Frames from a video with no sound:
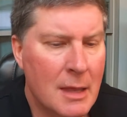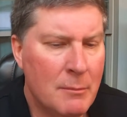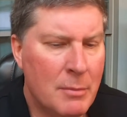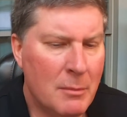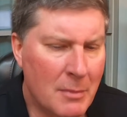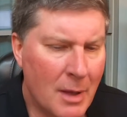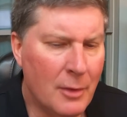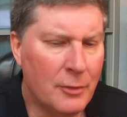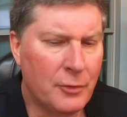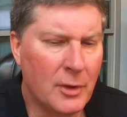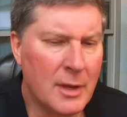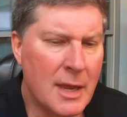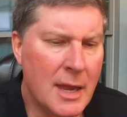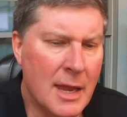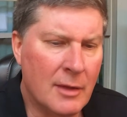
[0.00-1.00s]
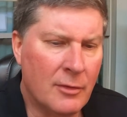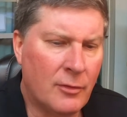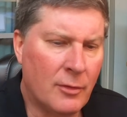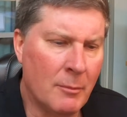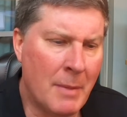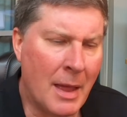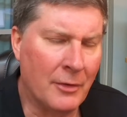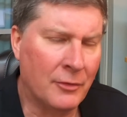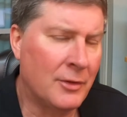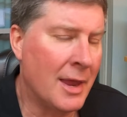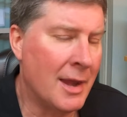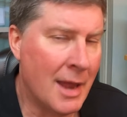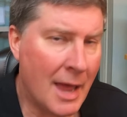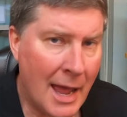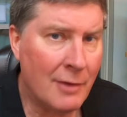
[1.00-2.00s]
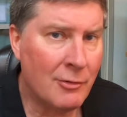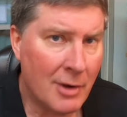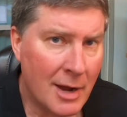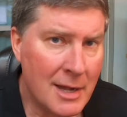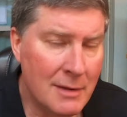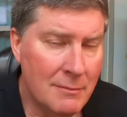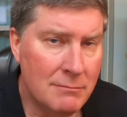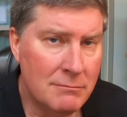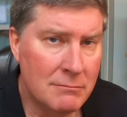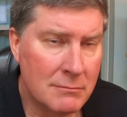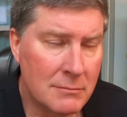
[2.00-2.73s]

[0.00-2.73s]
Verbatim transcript: But mostly it's about staying hydrated,